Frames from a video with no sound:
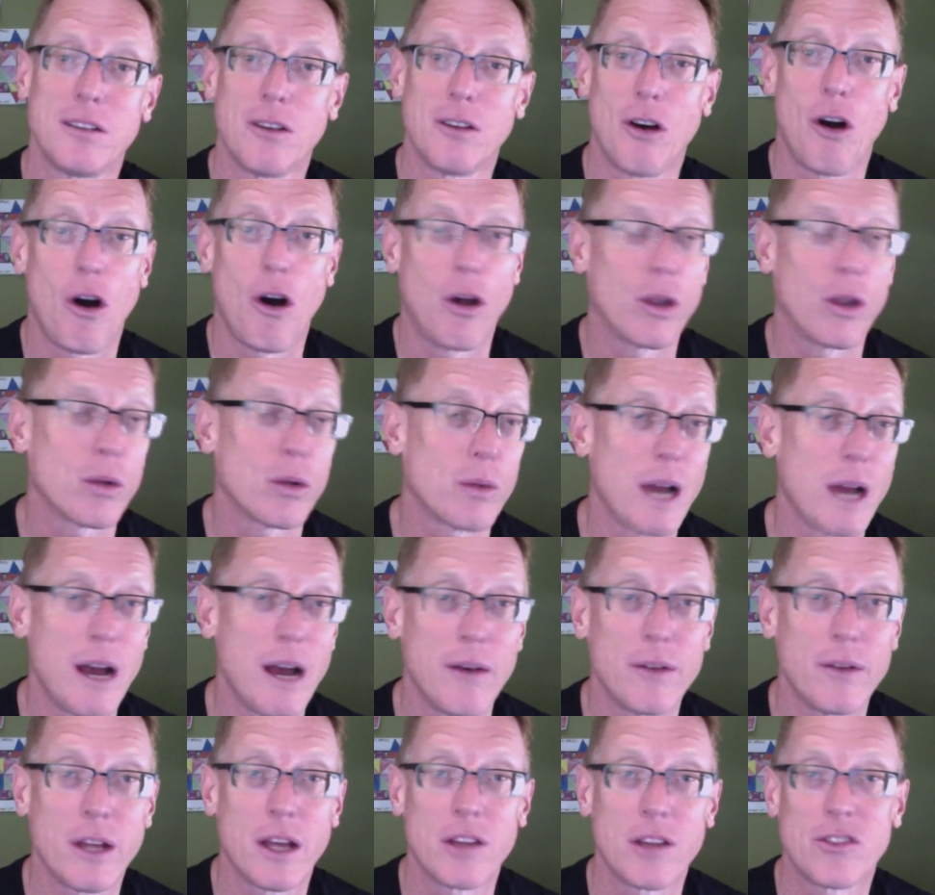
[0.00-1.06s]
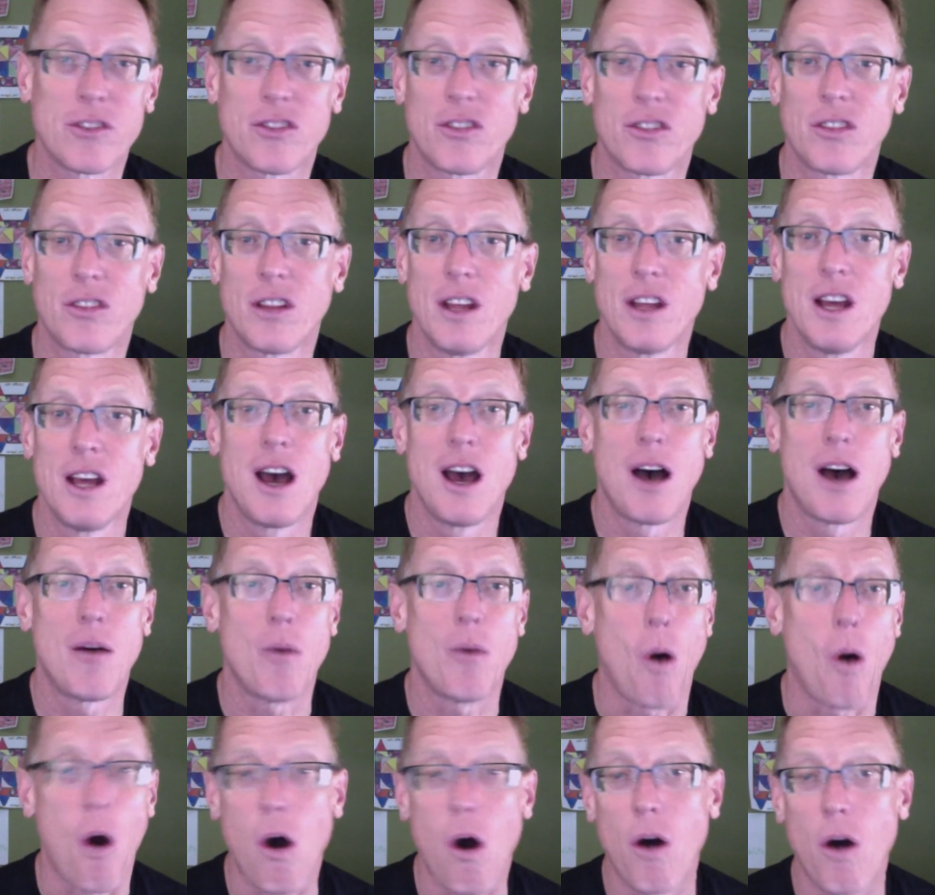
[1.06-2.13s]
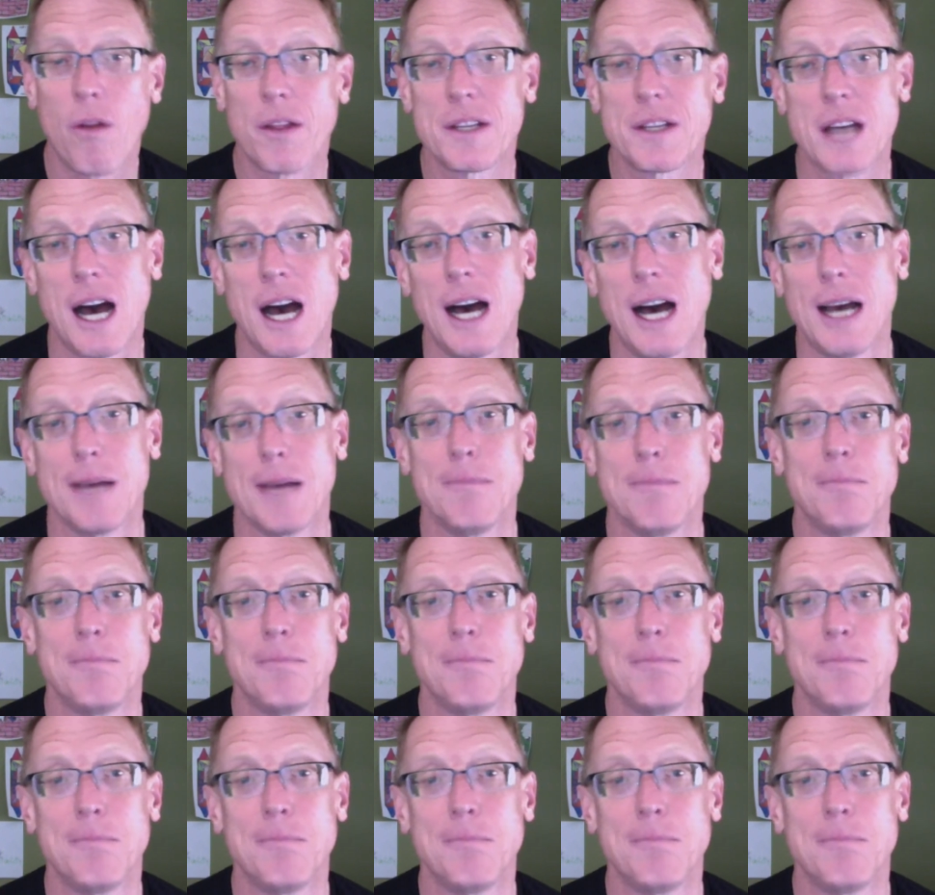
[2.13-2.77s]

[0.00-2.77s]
all around us all the time,